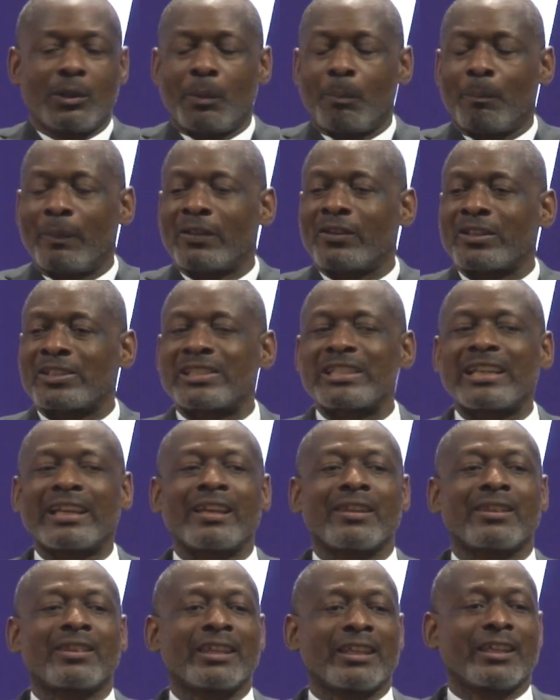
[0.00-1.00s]
but the
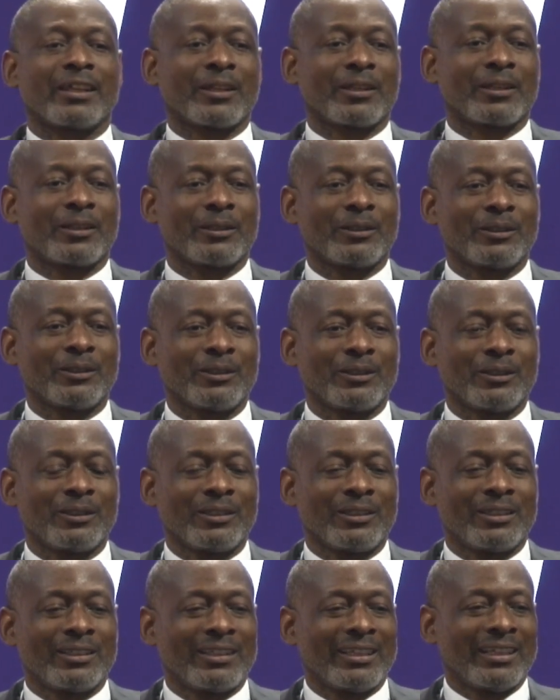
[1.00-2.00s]
second thing,
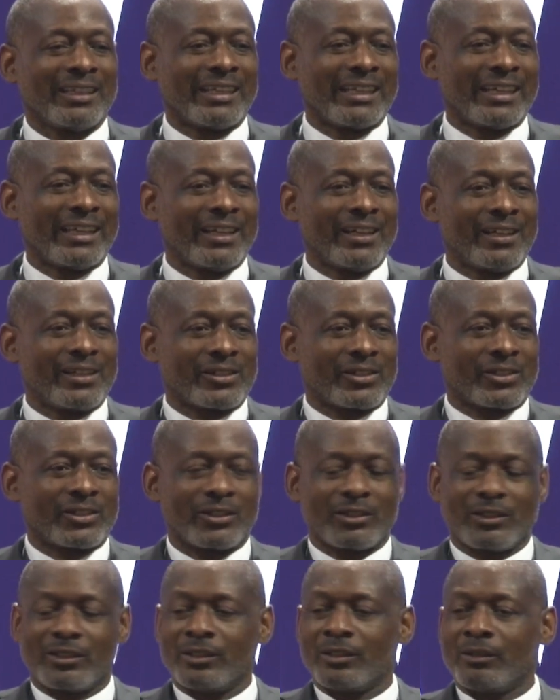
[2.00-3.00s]
it is
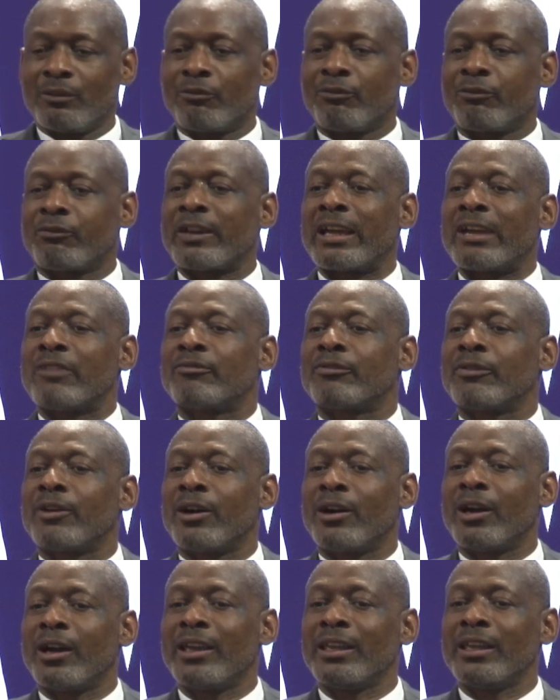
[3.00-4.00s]

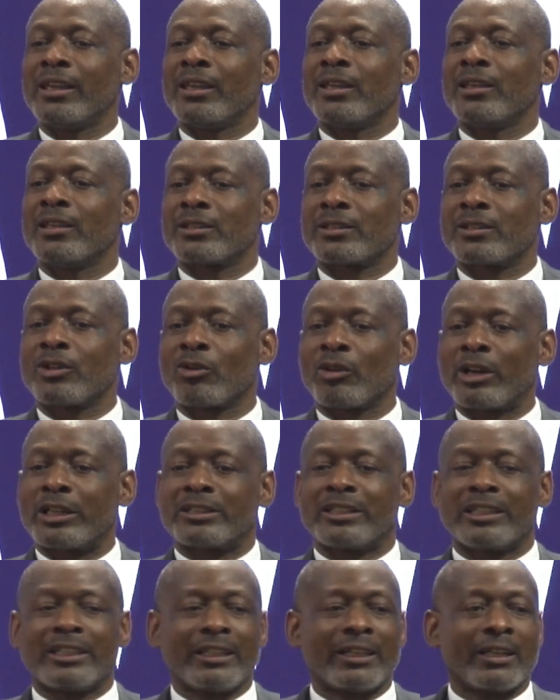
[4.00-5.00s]
favor is
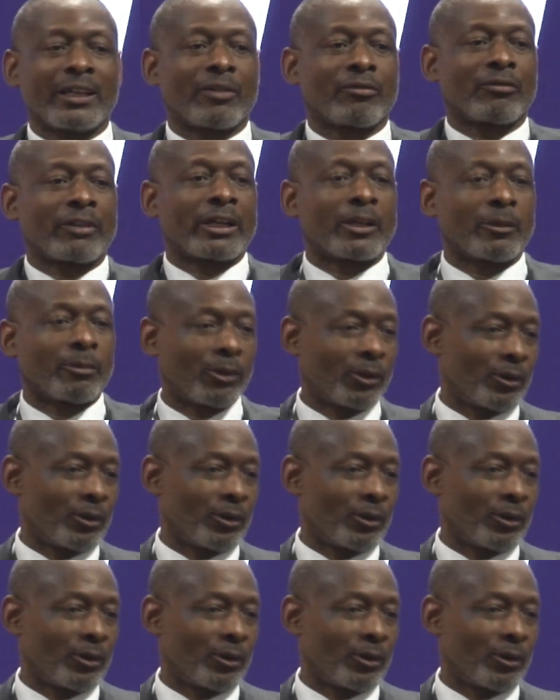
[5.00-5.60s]
readily available.